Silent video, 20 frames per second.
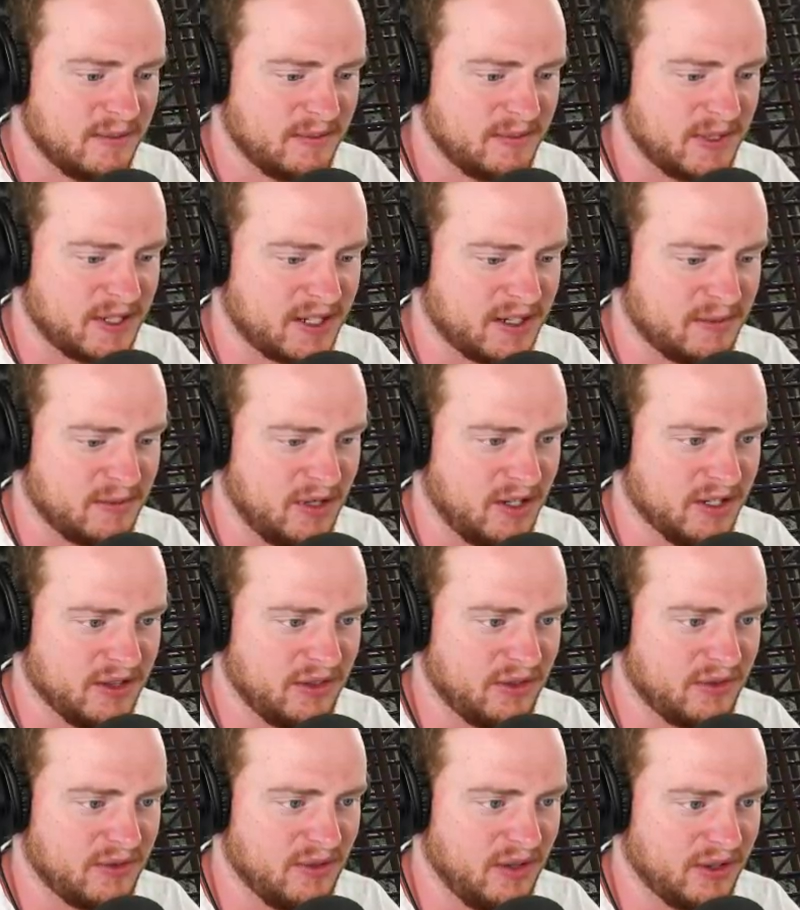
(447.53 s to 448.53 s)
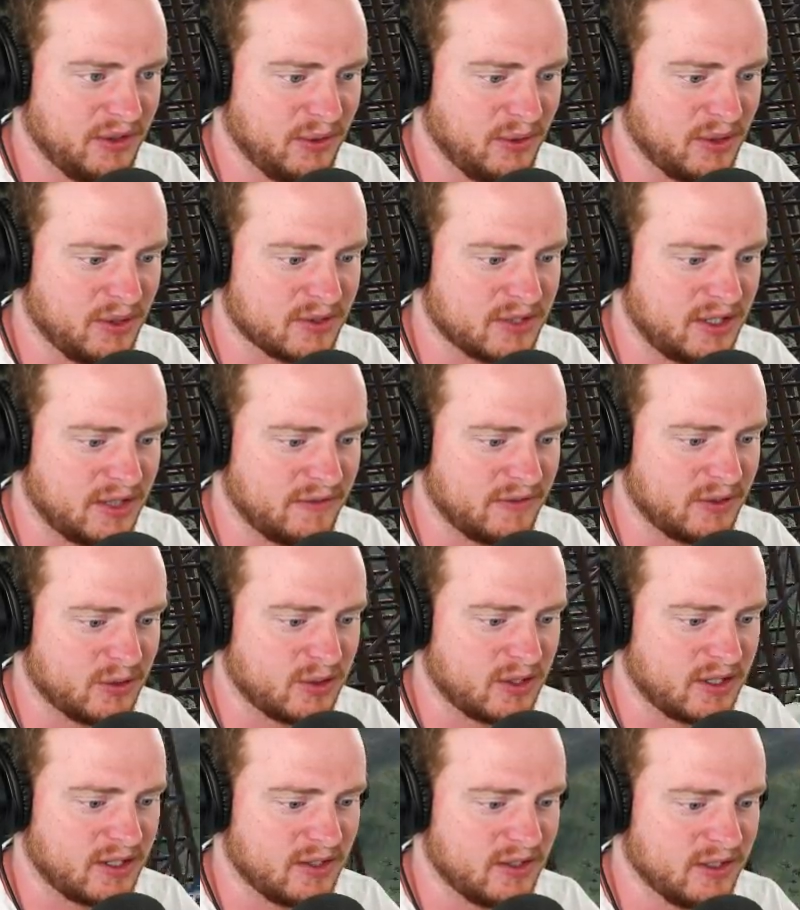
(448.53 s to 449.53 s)
But I thought that was kind of
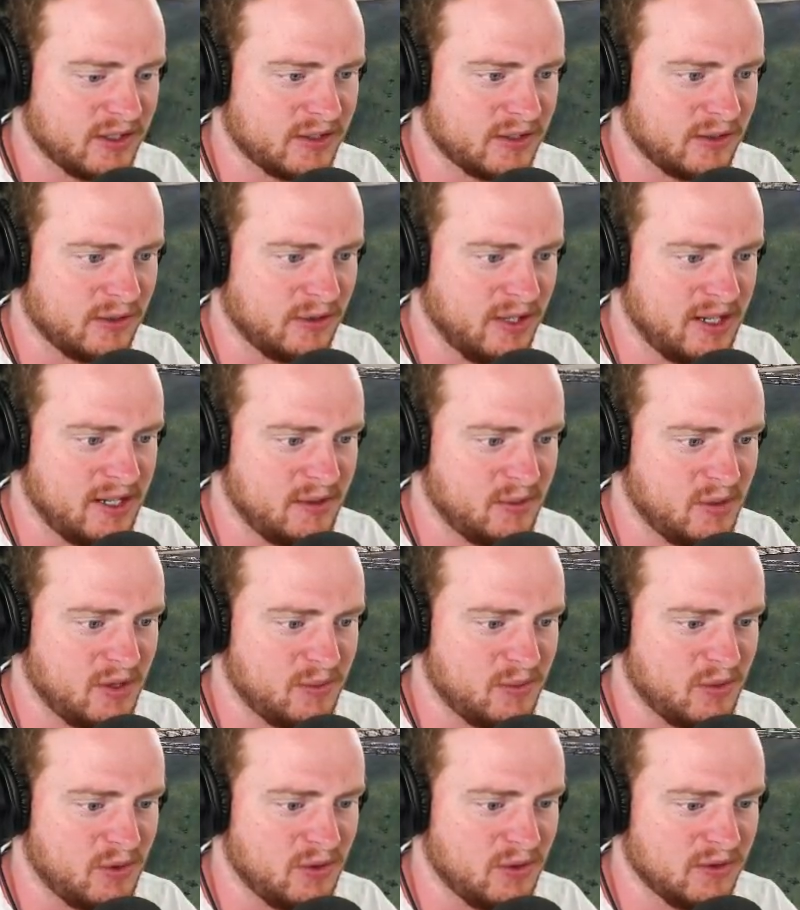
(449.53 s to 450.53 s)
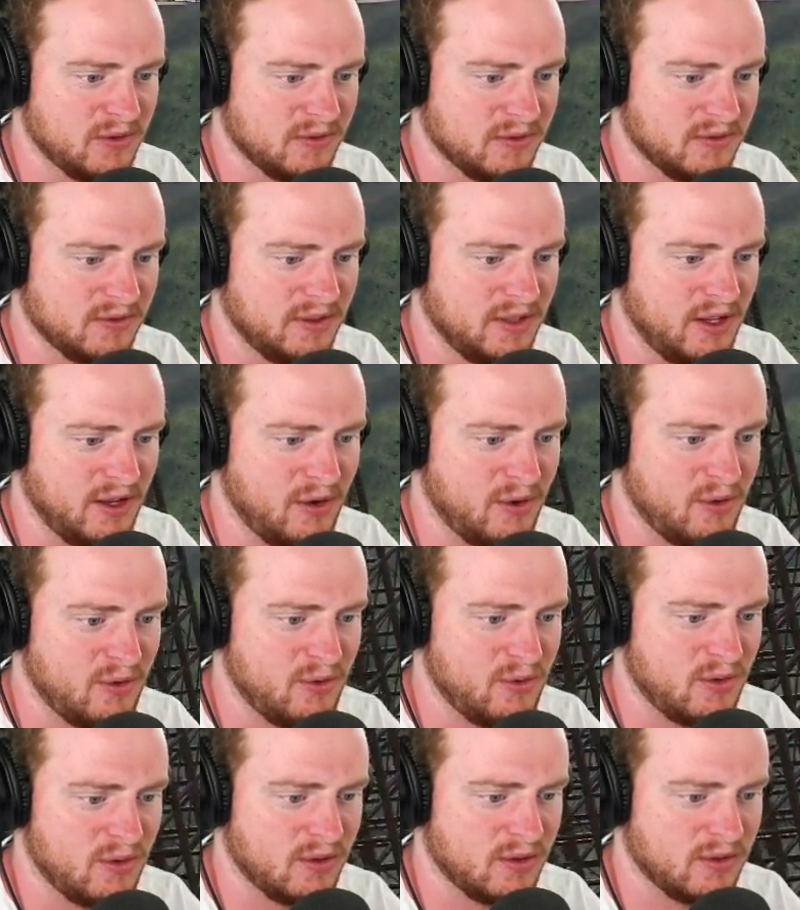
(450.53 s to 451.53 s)
interesting. Can I do that one more?
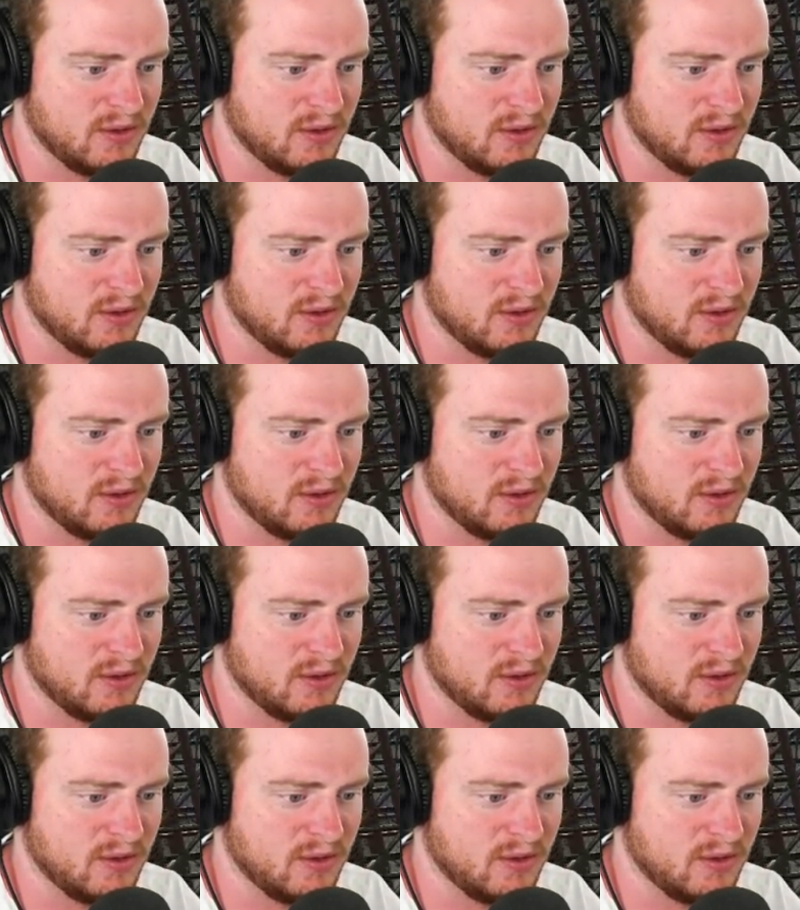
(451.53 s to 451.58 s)
No.